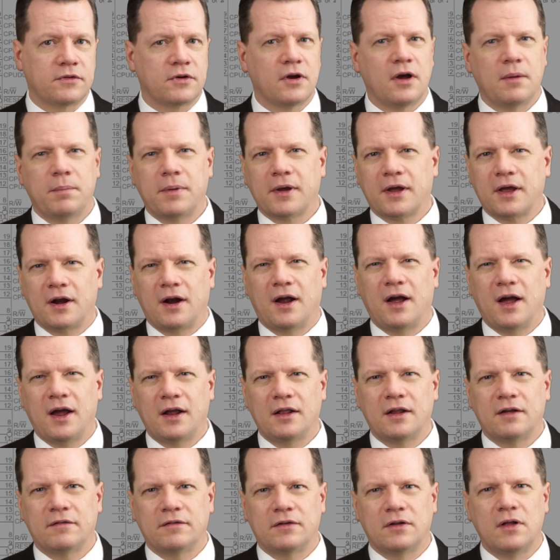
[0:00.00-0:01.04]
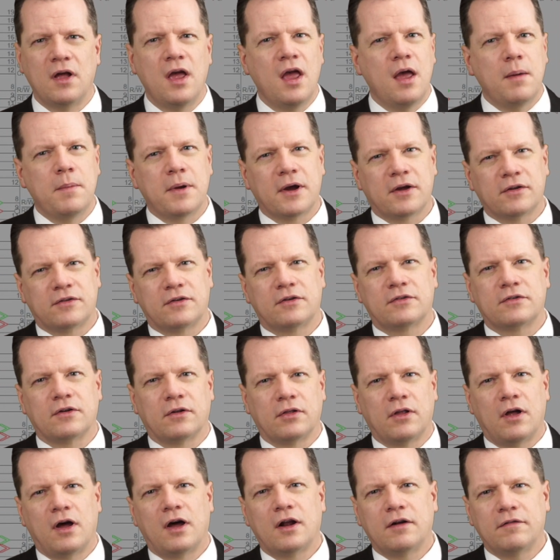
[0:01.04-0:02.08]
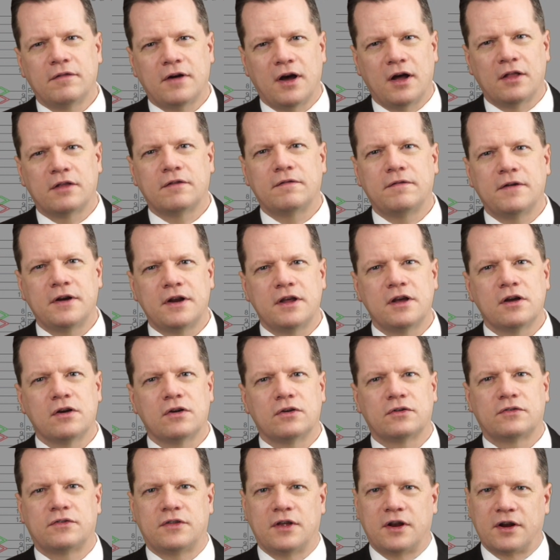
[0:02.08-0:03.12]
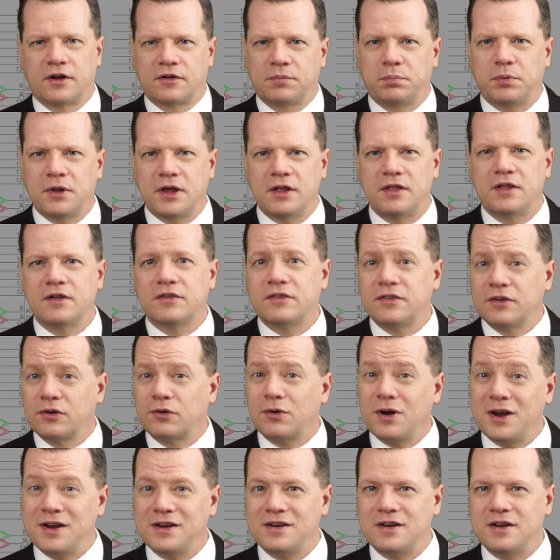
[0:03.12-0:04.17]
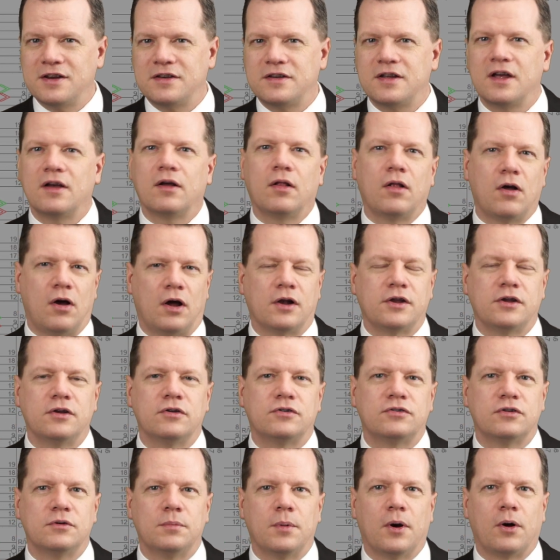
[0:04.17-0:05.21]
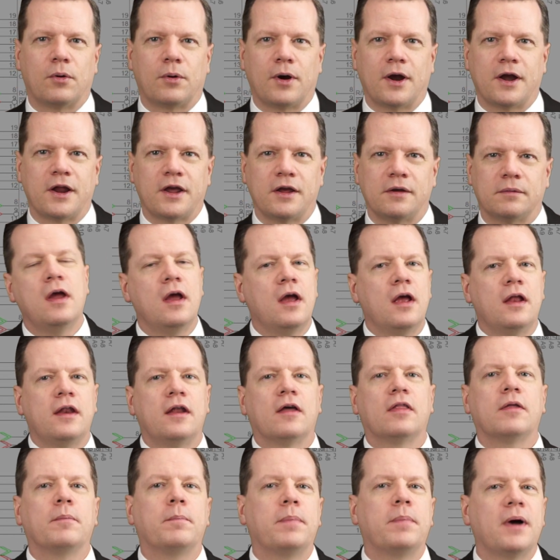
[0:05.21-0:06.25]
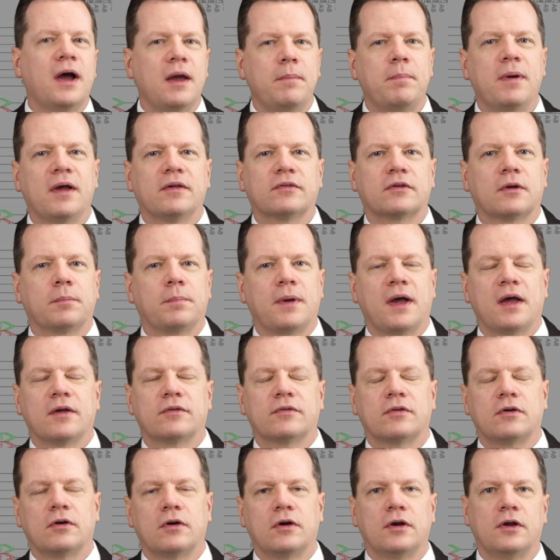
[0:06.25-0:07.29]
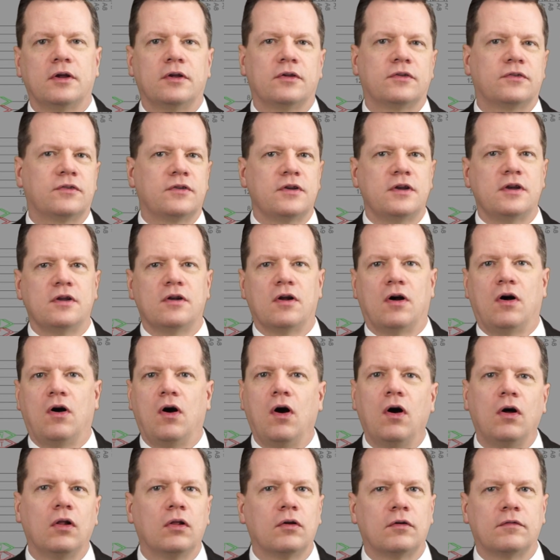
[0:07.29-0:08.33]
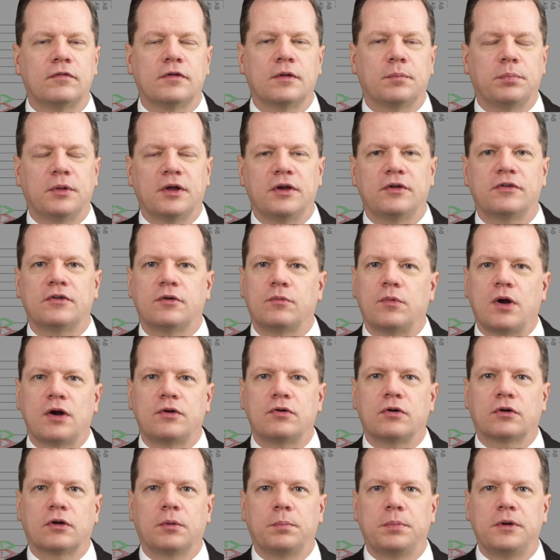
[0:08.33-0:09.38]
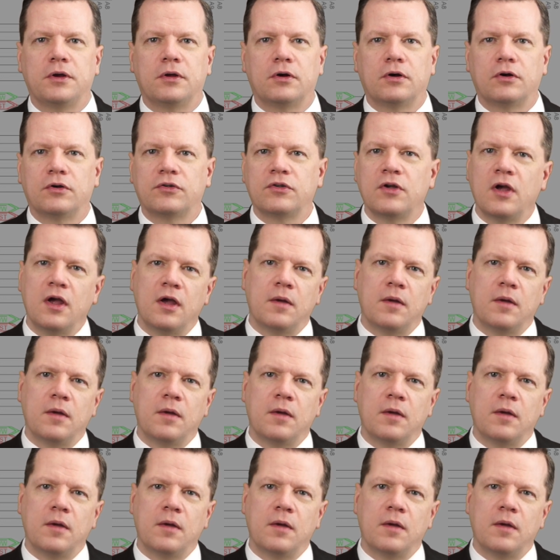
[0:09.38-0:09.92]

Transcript: this topic at a high level because there's a lot of other videos that explain this in great detail on YouTube already. Now the bypass capacitor is seen all over the place in retro computers.